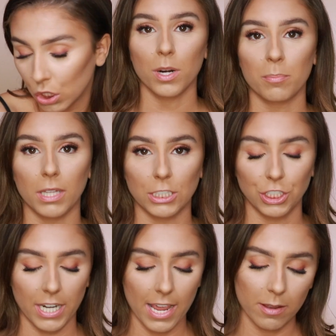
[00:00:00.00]
For
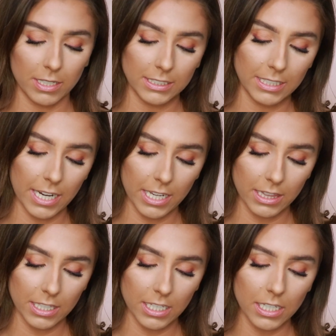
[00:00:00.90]
blush today, I'm going to take
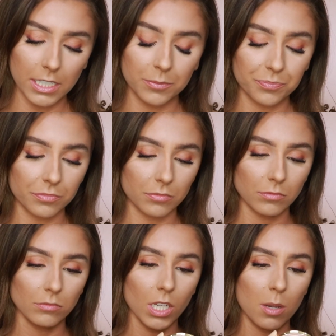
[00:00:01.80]
the
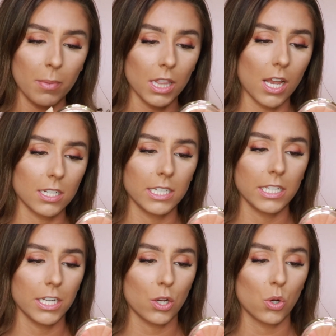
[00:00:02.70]

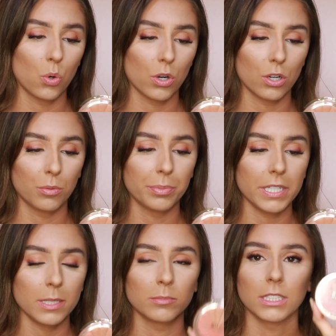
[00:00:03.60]
Milani Coral
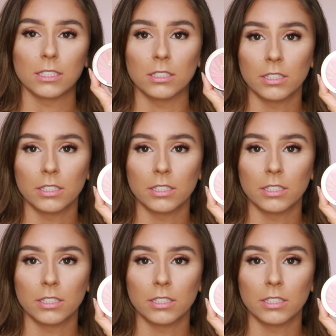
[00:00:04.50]
Beams. This